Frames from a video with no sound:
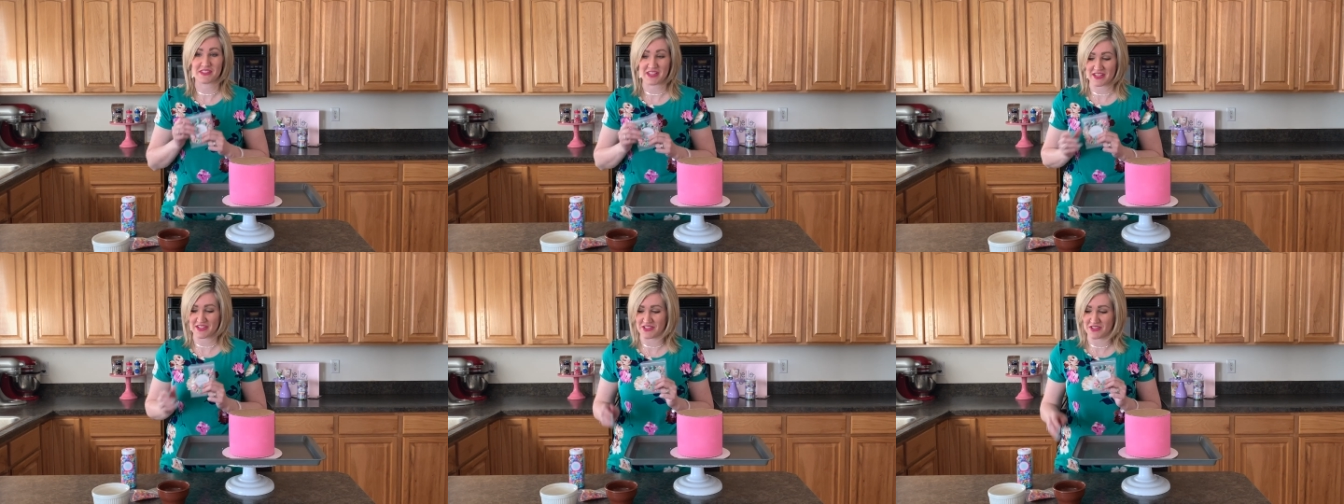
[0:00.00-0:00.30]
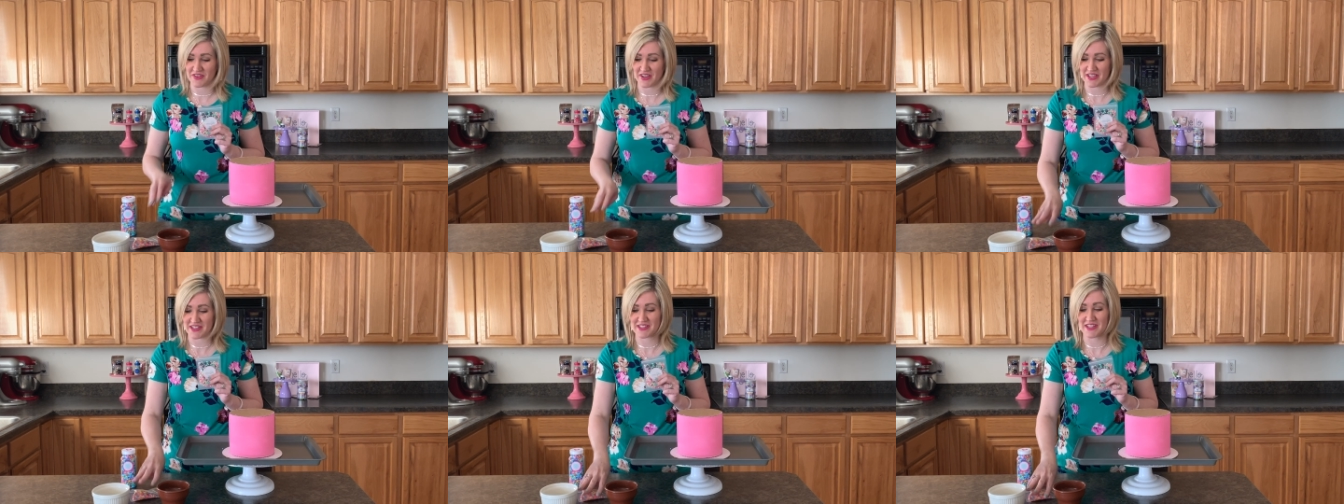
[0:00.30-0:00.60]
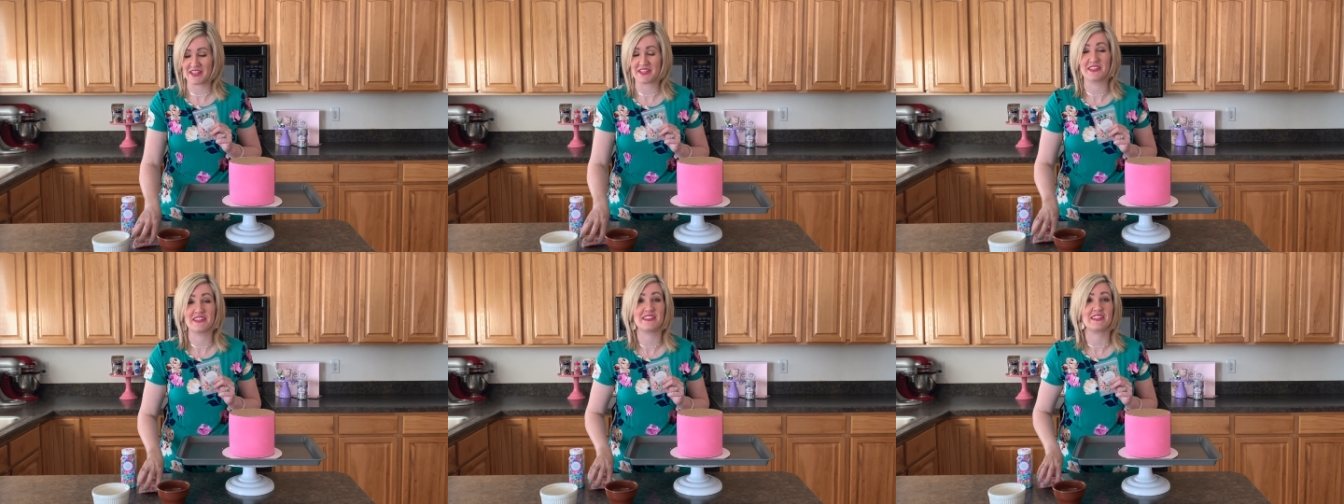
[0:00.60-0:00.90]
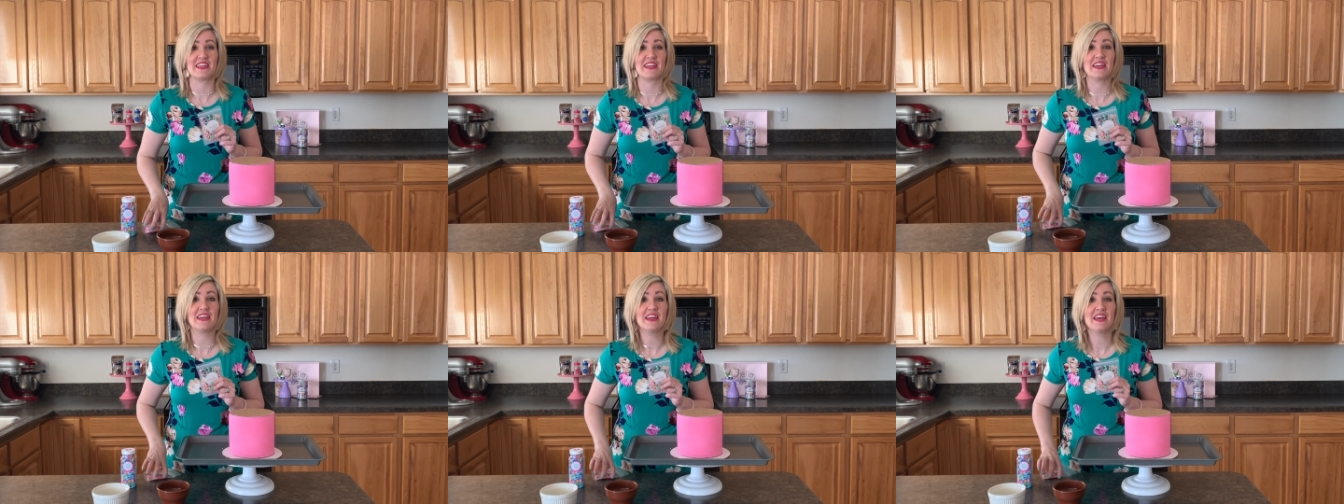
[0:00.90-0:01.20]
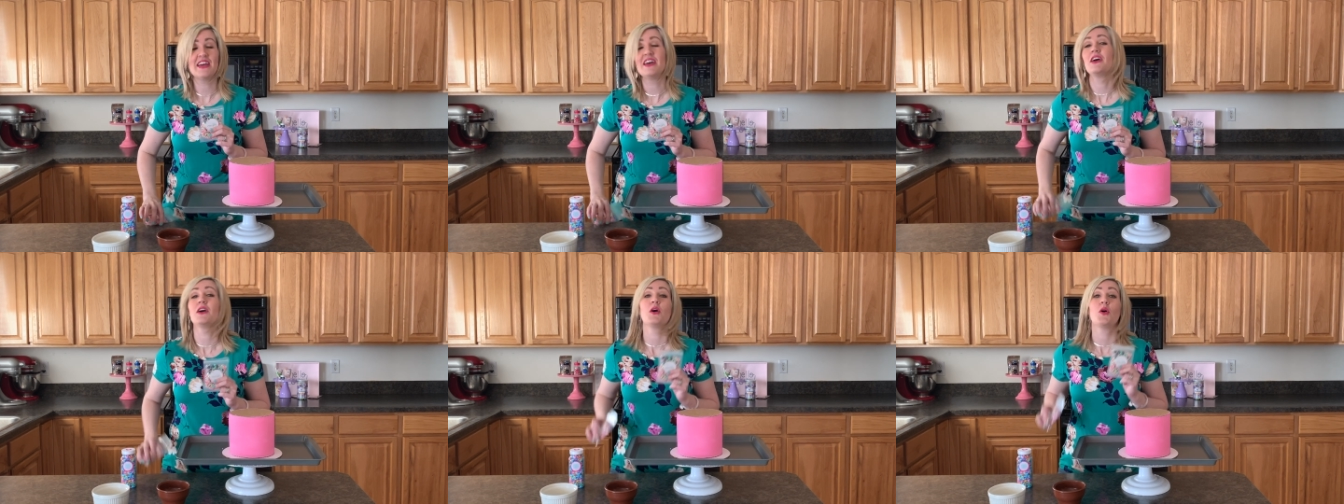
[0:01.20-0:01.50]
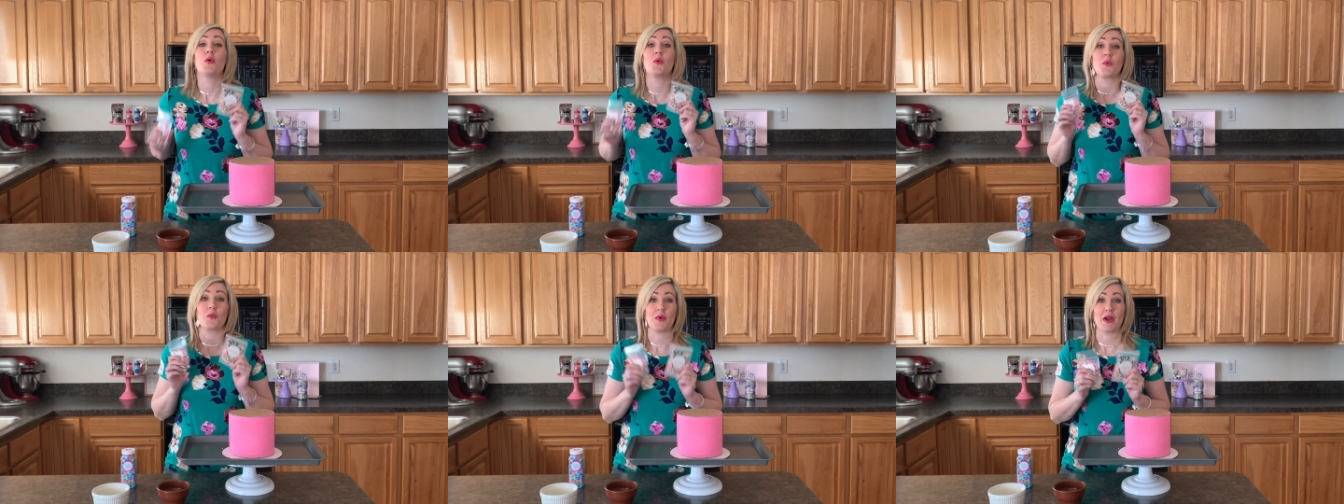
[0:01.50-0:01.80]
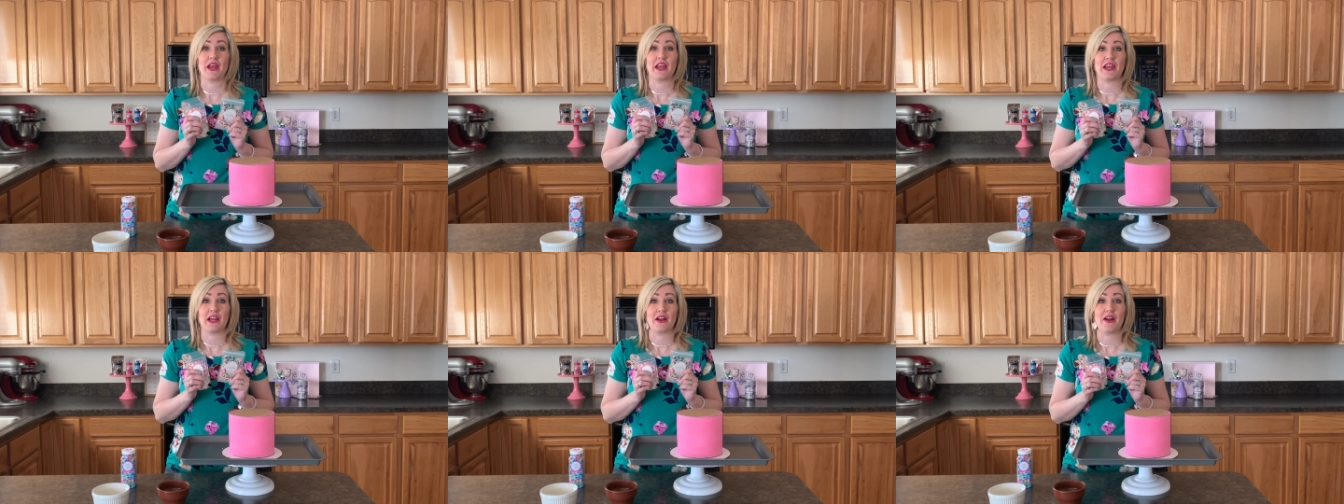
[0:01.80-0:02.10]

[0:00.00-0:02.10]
as you guys can see right here.